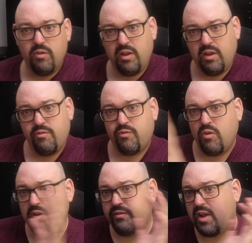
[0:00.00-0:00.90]
In
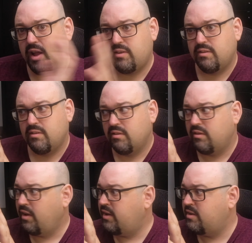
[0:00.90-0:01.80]
front of that
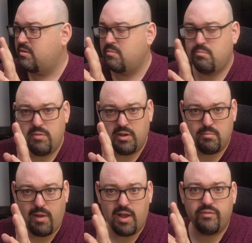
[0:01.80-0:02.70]
and in
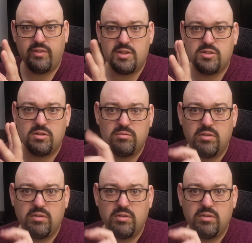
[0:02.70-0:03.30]
back of that zone,